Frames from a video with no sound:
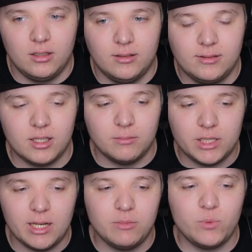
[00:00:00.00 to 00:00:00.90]

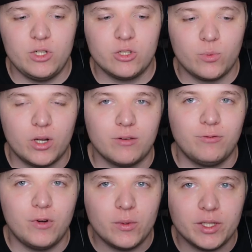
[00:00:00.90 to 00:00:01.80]
sometimes we just want a
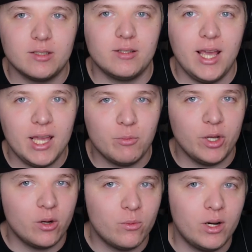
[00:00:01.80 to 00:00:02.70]
focused game. We
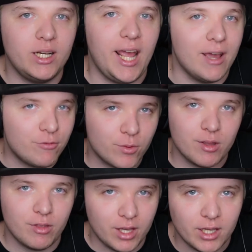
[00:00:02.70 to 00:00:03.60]
don't want
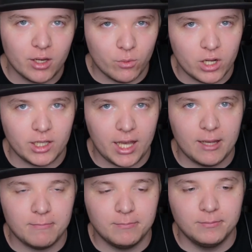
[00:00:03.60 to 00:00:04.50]
everything in one
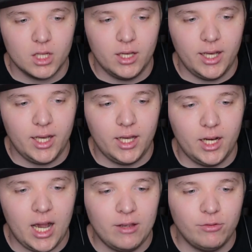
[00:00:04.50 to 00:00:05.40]
game. And
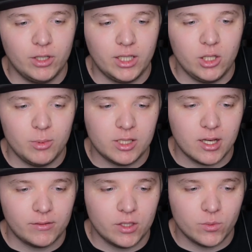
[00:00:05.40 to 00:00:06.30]
I feel like
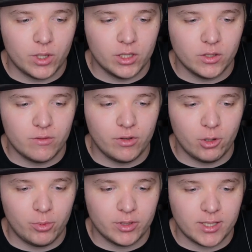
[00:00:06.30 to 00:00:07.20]
Ubisoft is one of those
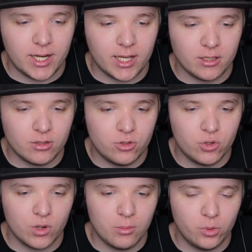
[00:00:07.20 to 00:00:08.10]
developers that has
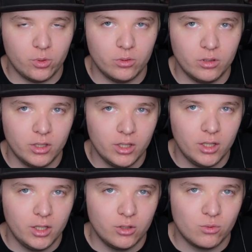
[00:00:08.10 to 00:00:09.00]
trouble
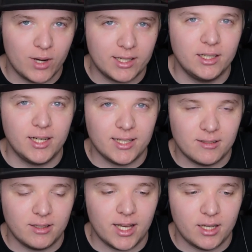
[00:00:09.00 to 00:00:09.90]

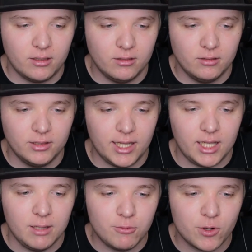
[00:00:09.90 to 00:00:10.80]
recognizing that. They
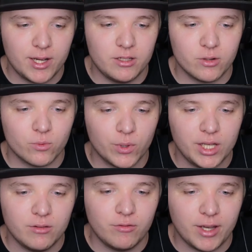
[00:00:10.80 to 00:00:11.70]
keep trying to
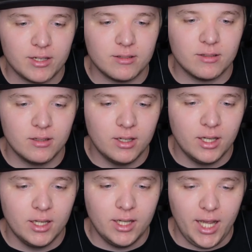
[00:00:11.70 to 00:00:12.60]
reinvent
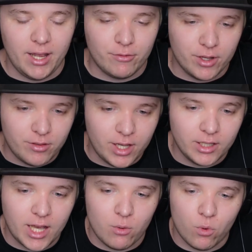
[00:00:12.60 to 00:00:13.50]
everything
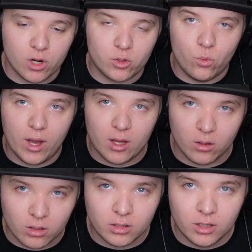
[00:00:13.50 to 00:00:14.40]
that worked well